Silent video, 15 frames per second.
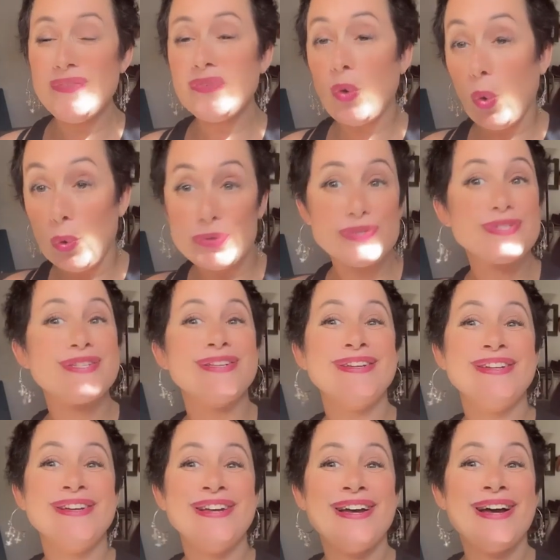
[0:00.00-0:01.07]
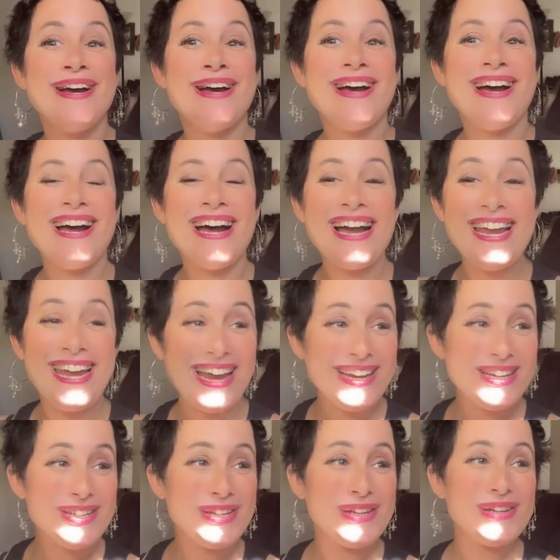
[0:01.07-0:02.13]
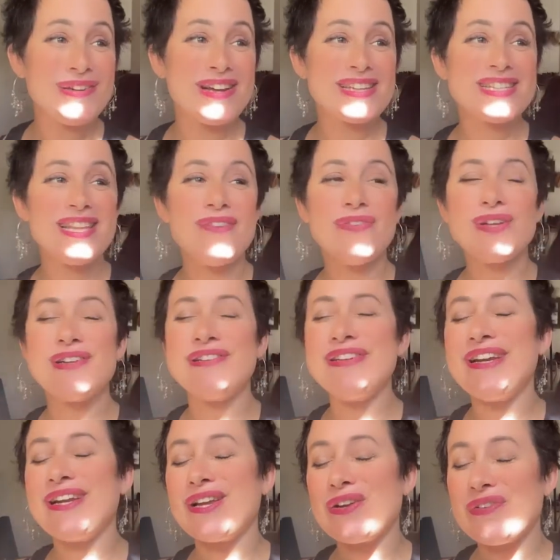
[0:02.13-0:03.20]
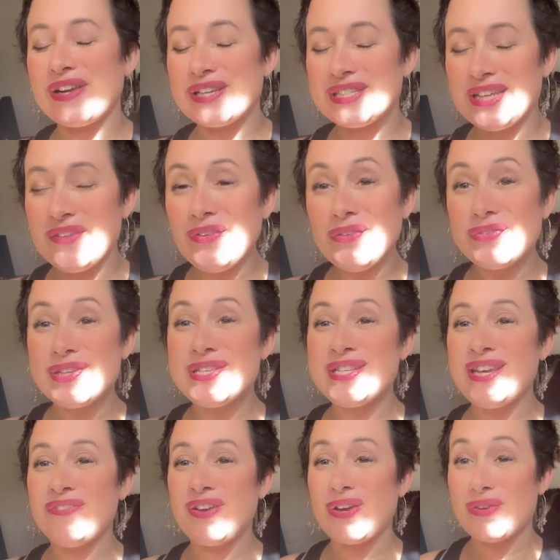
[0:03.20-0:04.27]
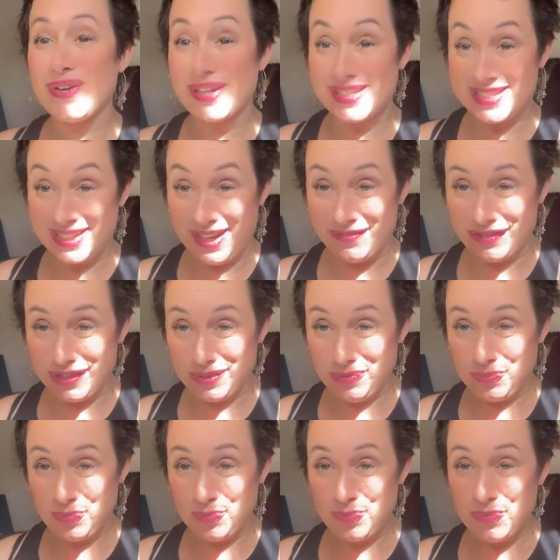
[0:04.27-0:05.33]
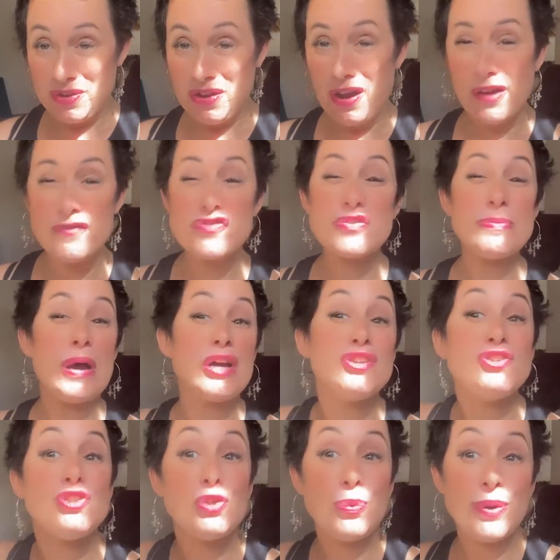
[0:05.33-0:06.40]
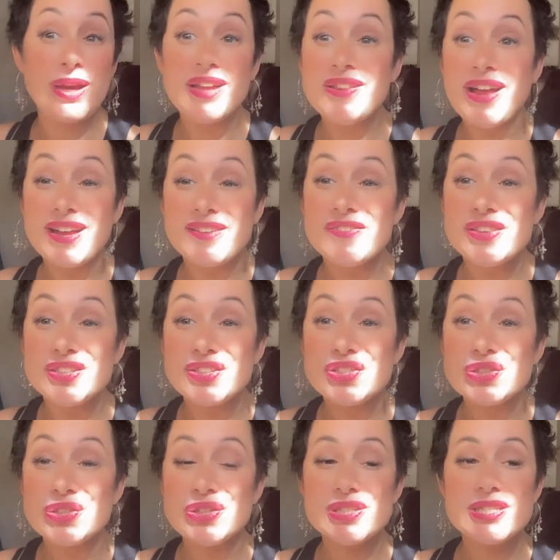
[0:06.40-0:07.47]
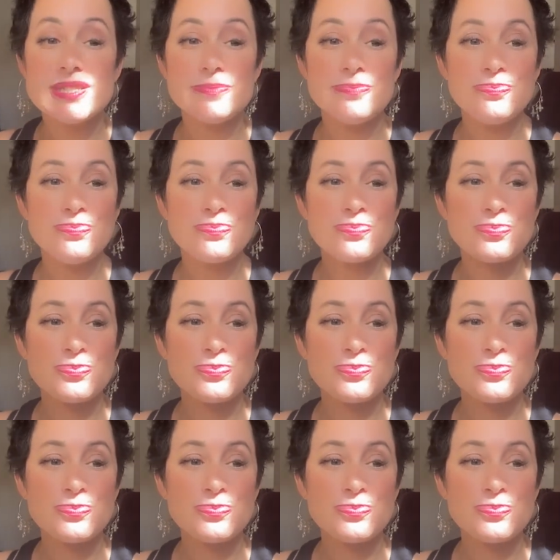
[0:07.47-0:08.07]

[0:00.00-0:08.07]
And of course, getting to your next level, creating your next level, receiving your next level comes from undoing a lot of these shoulds.